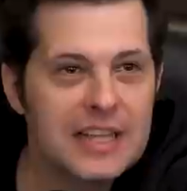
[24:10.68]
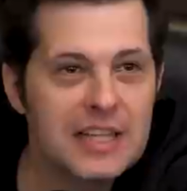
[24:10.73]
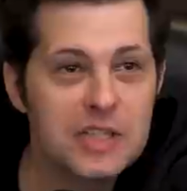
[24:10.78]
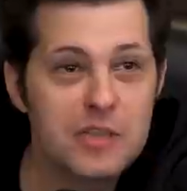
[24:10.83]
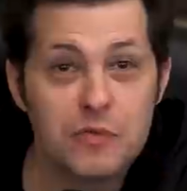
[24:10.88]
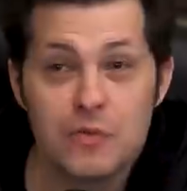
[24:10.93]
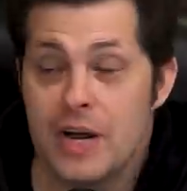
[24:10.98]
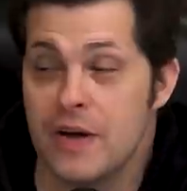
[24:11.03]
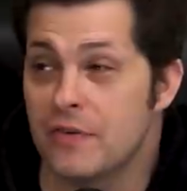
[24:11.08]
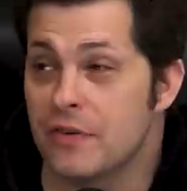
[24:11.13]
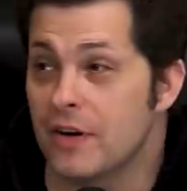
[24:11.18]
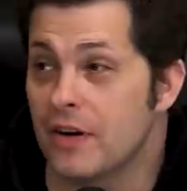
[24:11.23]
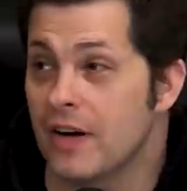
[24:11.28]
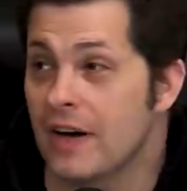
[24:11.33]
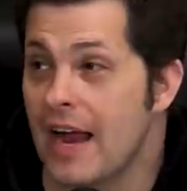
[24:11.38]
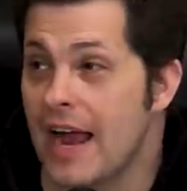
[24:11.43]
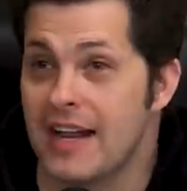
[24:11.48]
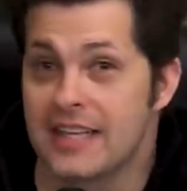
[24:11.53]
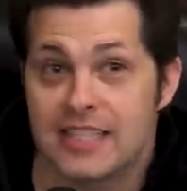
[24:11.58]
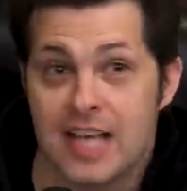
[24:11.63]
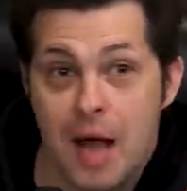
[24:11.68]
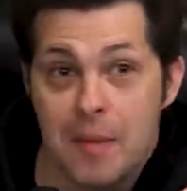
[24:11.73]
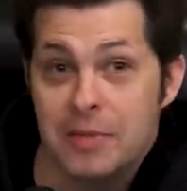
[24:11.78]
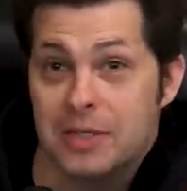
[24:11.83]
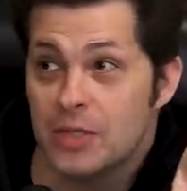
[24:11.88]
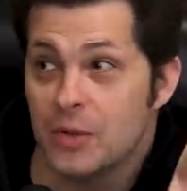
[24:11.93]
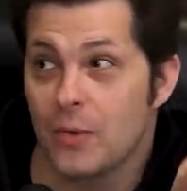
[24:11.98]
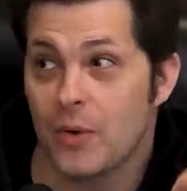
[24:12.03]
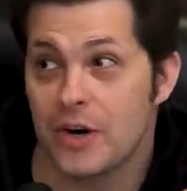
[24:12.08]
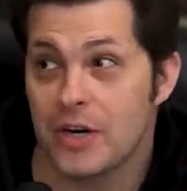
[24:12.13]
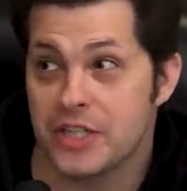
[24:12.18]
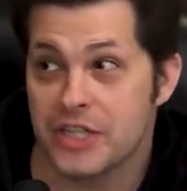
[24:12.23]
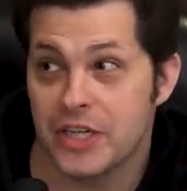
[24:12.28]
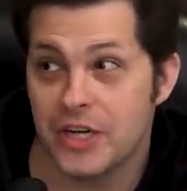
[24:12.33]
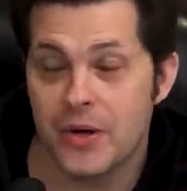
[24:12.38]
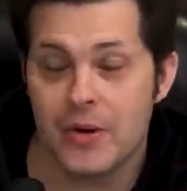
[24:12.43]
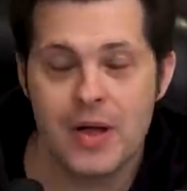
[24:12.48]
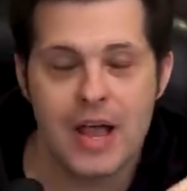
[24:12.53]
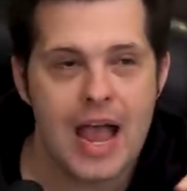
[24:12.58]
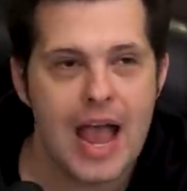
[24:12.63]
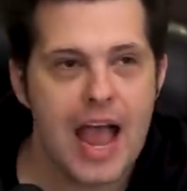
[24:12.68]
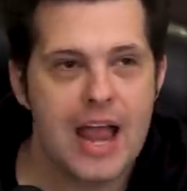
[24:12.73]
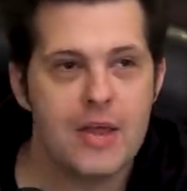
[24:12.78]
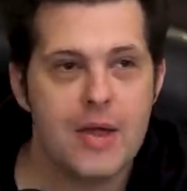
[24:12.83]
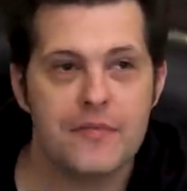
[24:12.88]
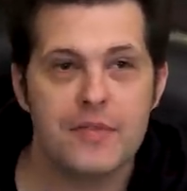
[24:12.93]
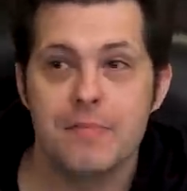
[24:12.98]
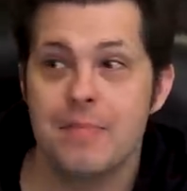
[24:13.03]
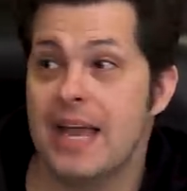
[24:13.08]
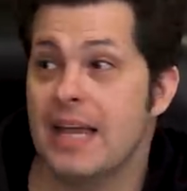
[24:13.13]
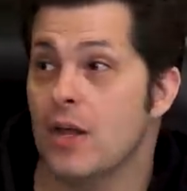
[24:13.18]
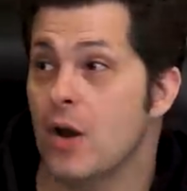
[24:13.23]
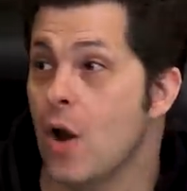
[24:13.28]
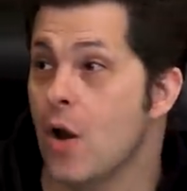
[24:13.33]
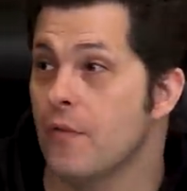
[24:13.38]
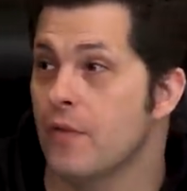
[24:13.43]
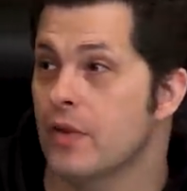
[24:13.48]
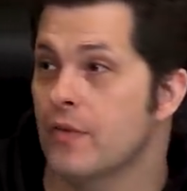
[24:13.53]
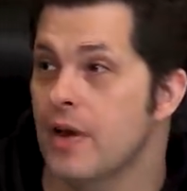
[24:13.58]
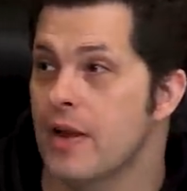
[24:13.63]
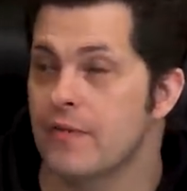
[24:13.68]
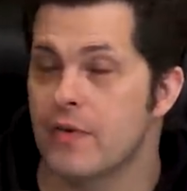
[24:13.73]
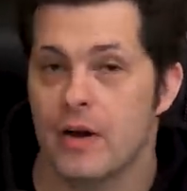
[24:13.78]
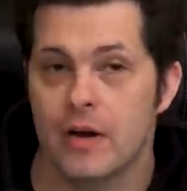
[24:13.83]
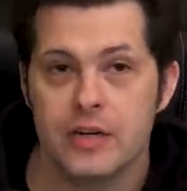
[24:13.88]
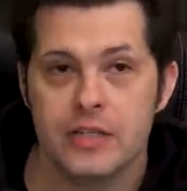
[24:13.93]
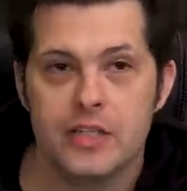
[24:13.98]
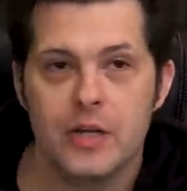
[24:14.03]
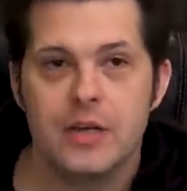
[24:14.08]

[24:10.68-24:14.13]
like this river and it's coming right. towards you right. and you have to make it over the river